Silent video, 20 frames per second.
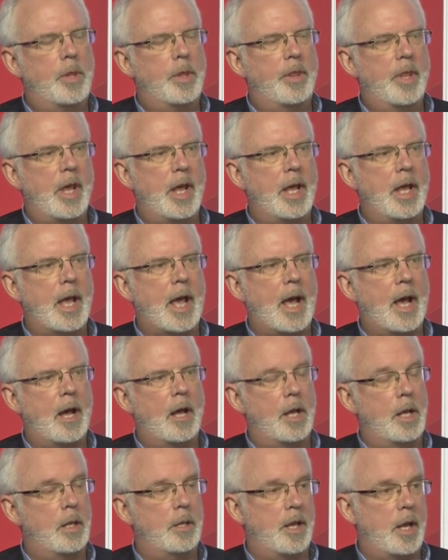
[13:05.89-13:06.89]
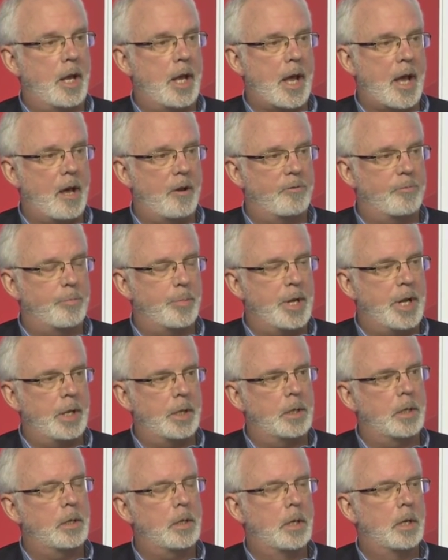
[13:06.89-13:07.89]
They have
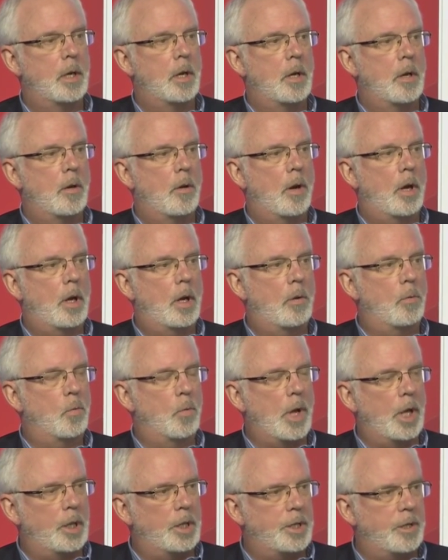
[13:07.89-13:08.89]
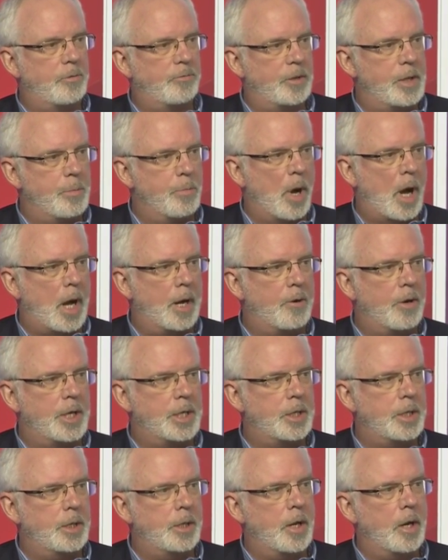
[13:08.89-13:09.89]
been relatively
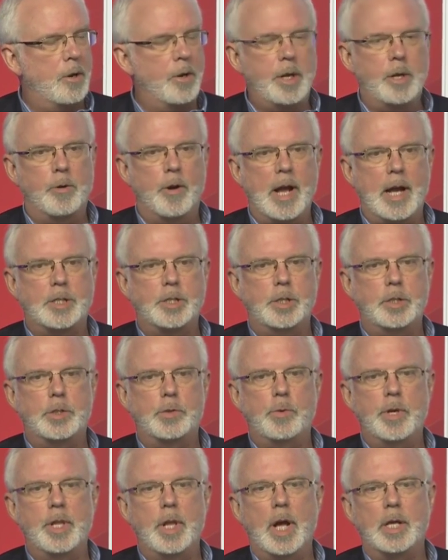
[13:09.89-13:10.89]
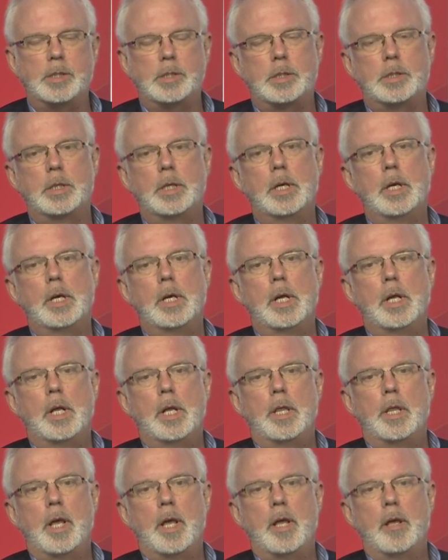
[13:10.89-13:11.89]
moderate in their interactions with us.
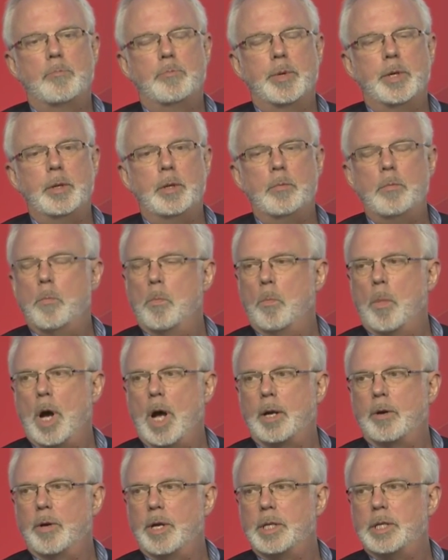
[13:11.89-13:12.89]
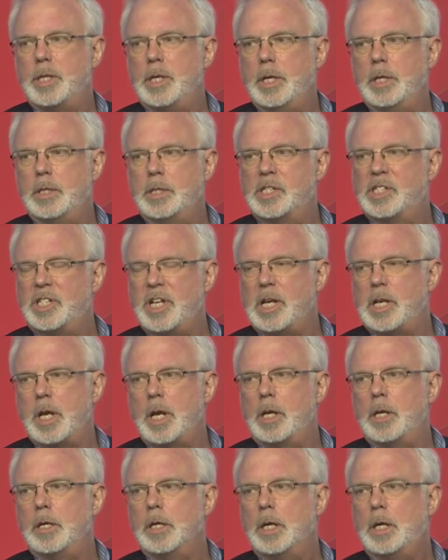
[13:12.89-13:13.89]
They have been moderate in
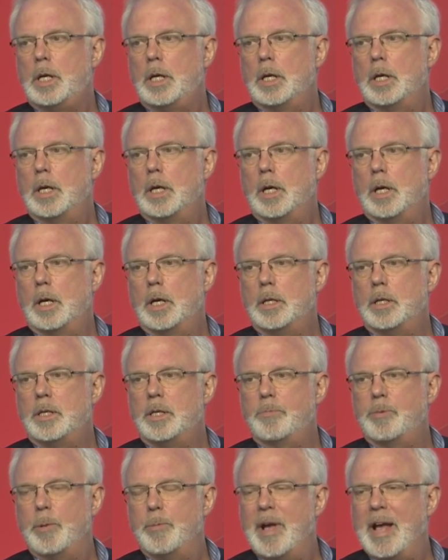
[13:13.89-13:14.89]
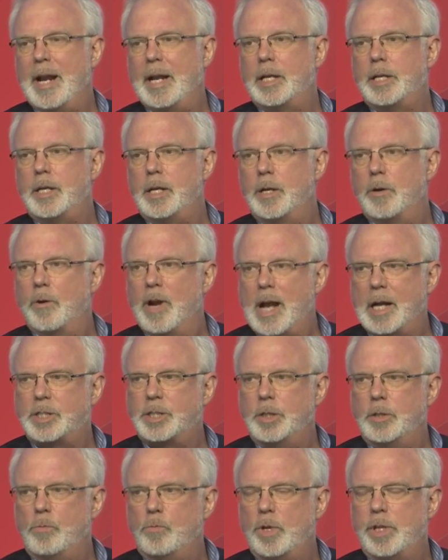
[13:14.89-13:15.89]
seeking diplomatic
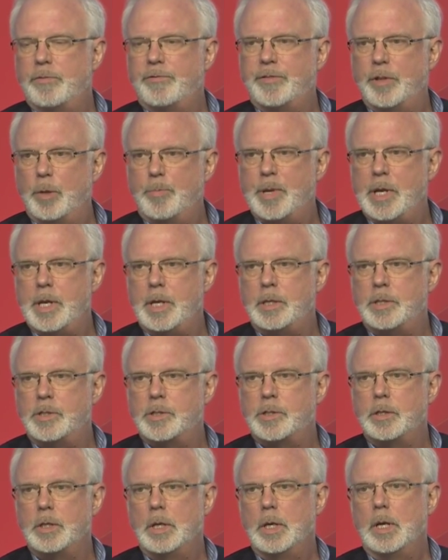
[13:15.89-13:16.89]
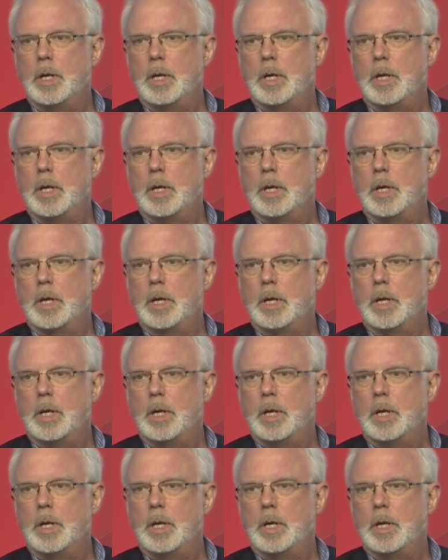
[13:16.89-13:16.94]
interaction with the Philippines.